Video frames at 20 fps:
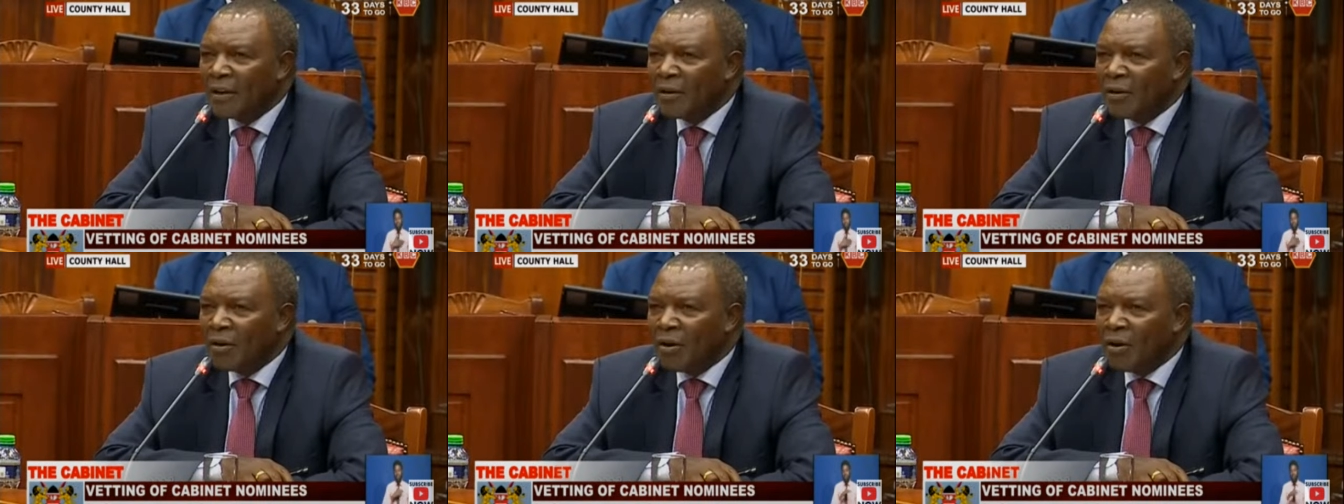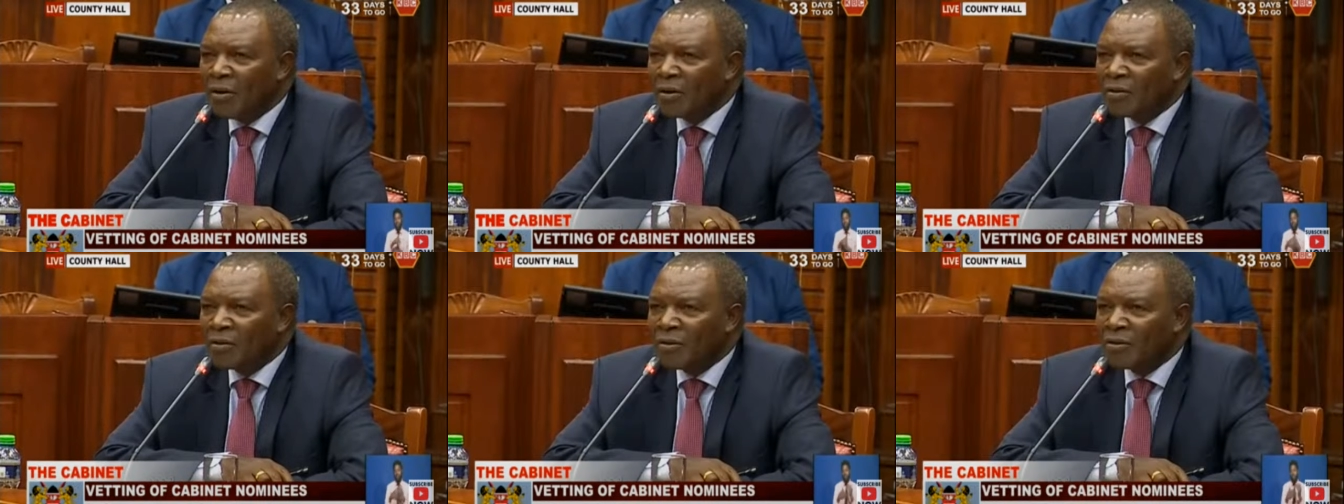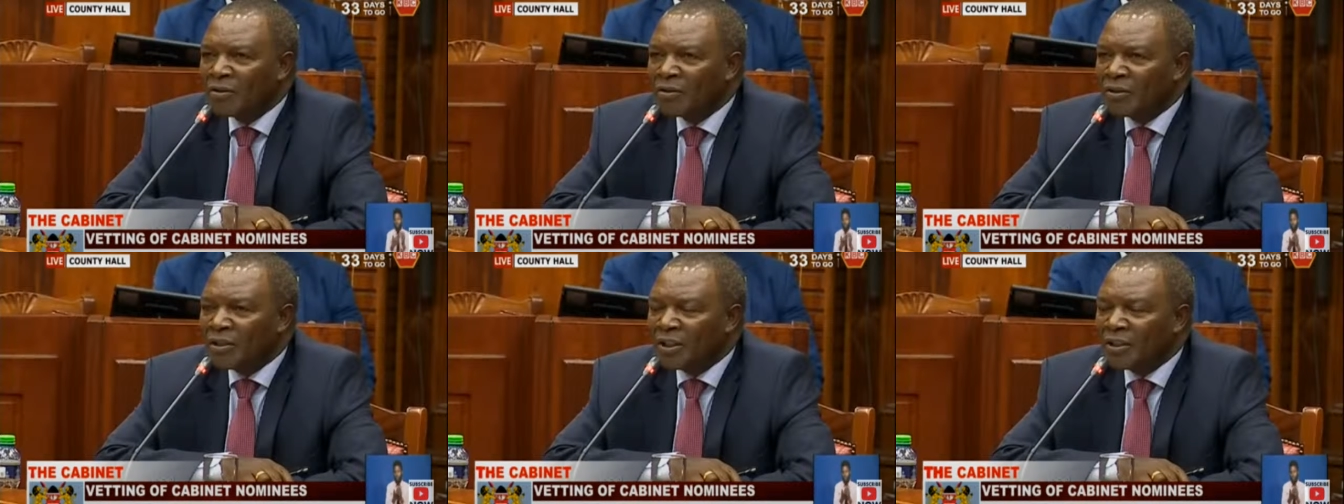and all
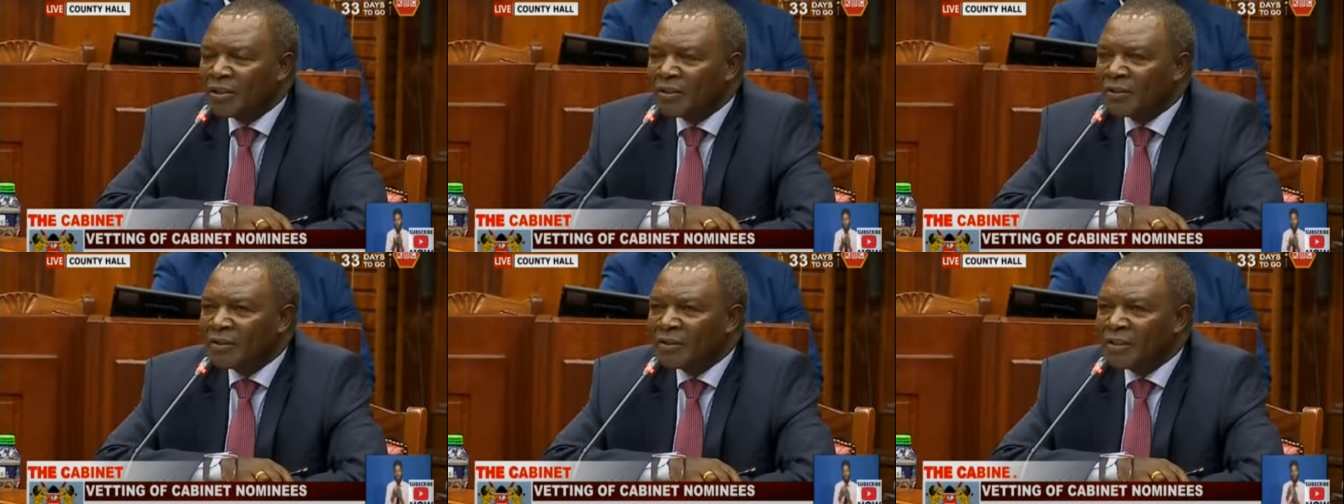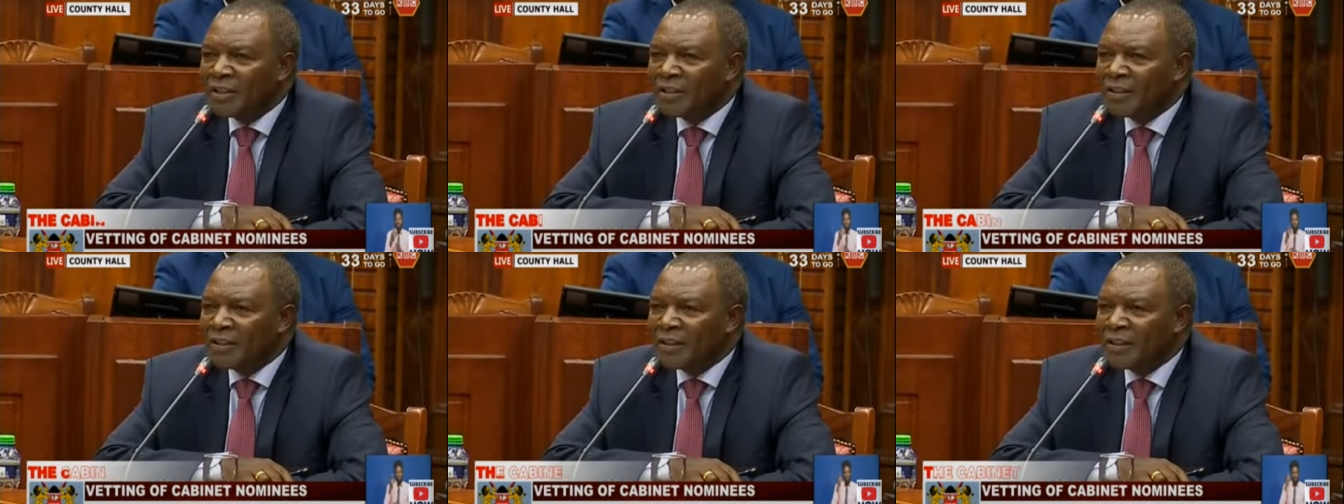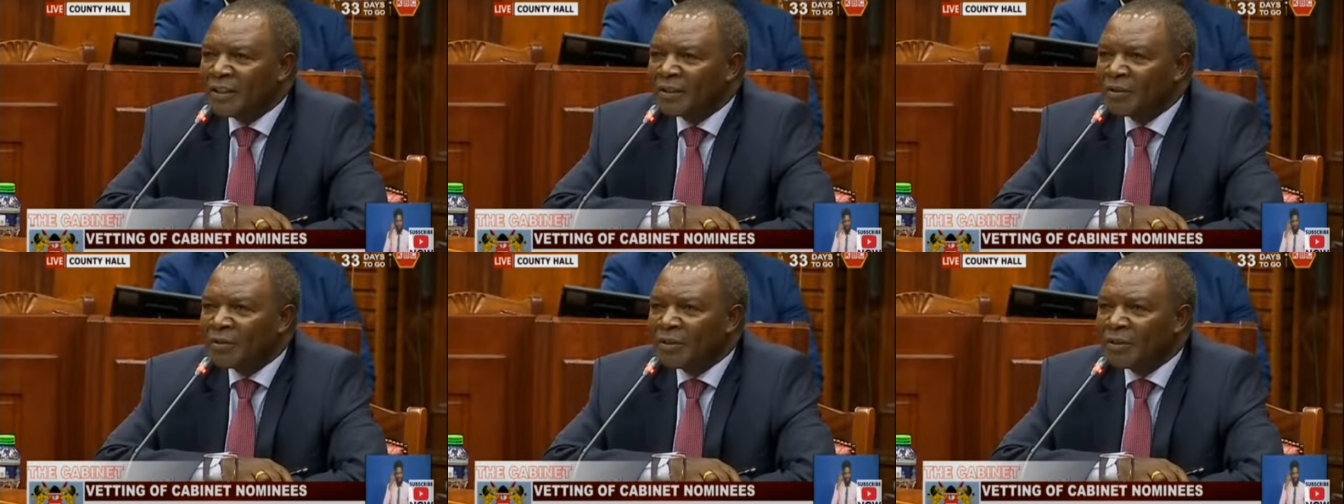consultations necessary